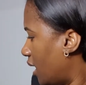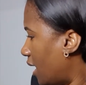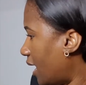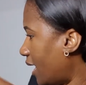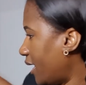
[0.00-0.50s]

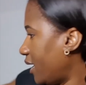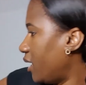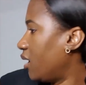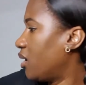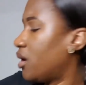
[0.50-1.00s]

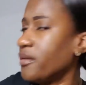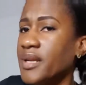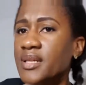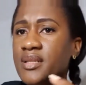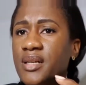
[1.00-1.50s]
I
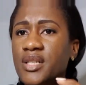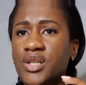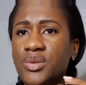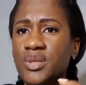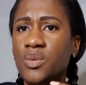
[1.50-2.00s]
already started
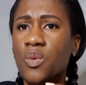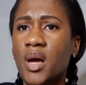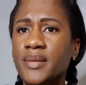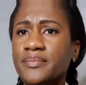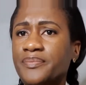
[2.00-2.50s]
using
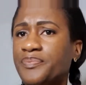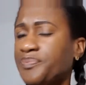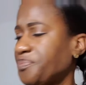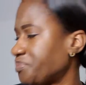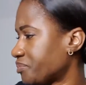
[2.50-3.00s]
one.
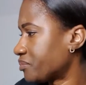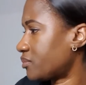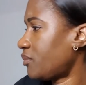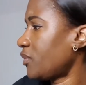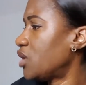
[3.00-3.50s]

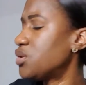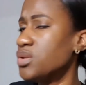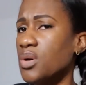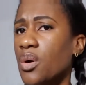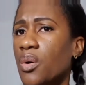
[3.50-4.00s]

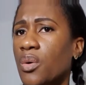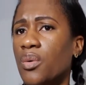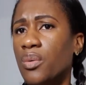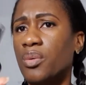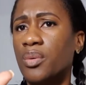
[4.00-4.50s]

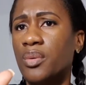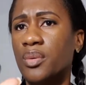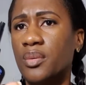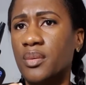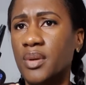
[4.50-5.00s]
So
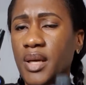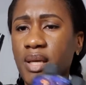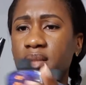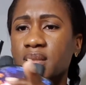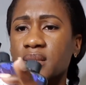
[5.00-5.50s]

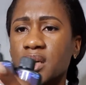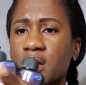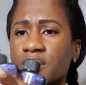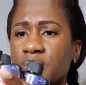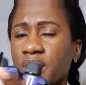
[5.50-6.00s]
it
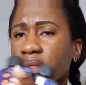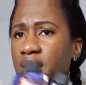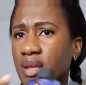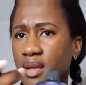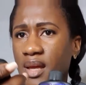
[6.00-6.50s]
comes with
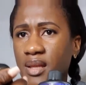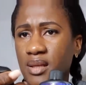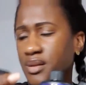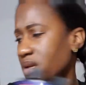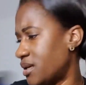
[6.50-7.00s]
a
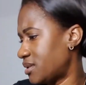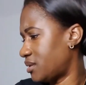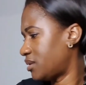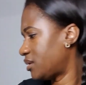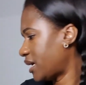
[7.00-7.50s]
little
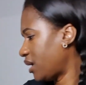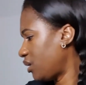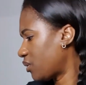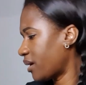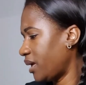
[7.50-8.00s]
nozzle that
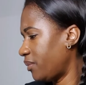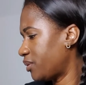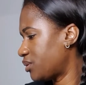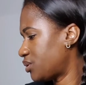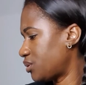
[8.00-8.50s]
you are able
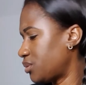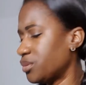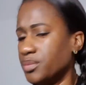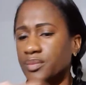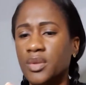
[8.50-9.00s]

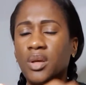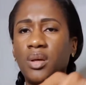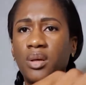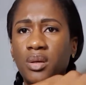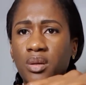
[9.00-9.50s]
to
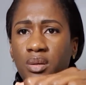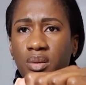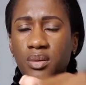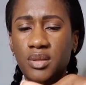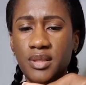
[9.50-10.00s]

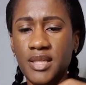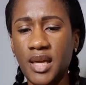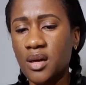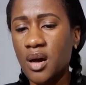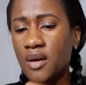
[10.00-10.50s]

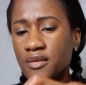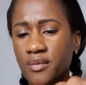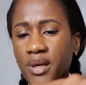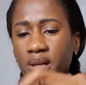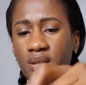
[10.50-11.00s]
take off the
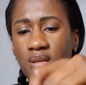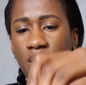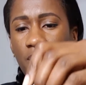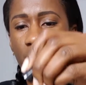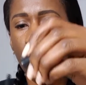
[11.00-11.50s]
regular
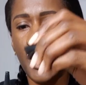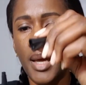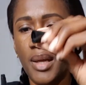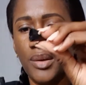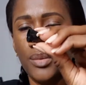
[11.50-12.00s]
top
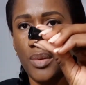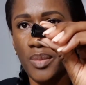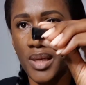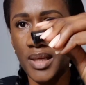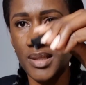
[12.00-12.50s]
and
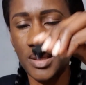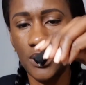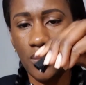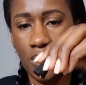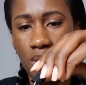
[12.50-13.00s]
replace
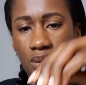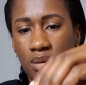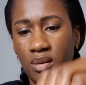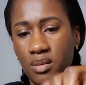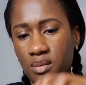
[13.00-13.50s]
it with
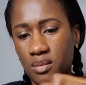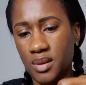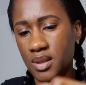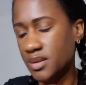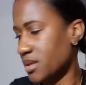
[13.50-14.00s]

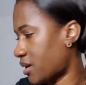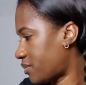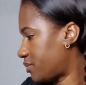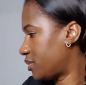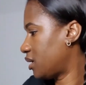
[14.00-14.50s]
this top.
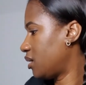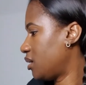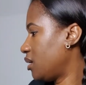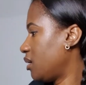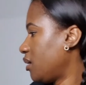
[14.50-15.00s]

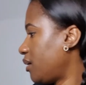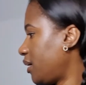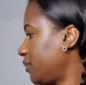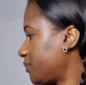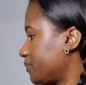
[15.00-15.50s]
All
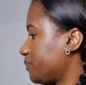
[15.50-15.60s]
right.